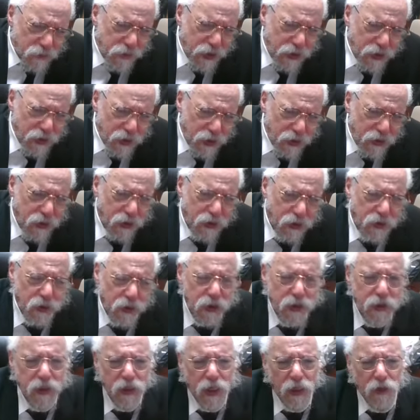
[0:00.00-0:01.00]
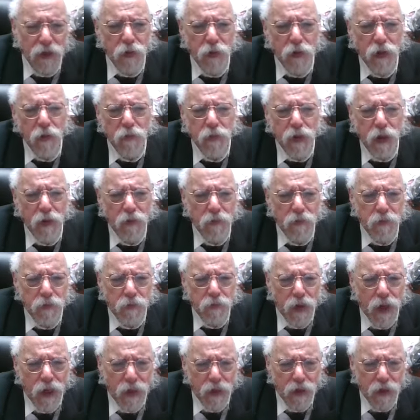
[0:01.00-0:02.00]
Lemedida is not talking about
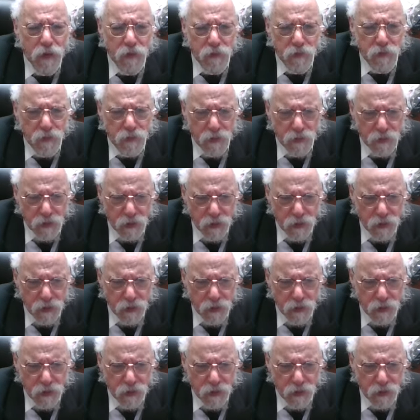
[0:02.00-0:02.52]
Mayim